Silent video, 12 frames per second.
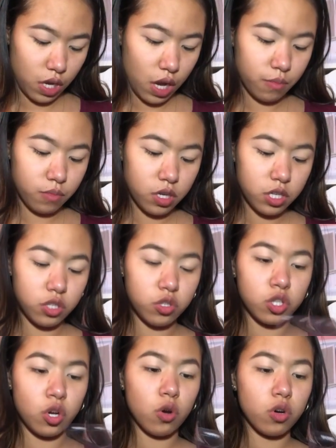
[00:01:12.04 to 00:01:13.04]
I'm gonna
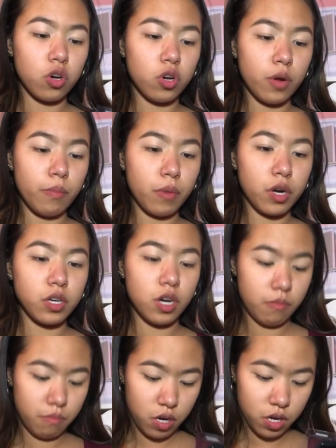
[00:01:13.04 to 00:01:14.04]
use Cocoa and Burnt
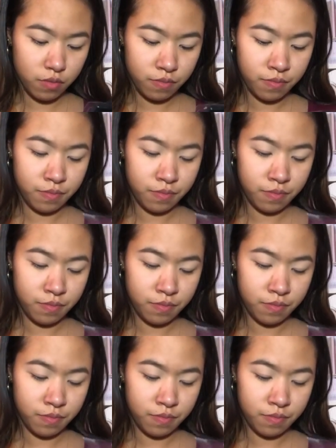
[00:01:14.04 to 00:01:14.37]
Umber.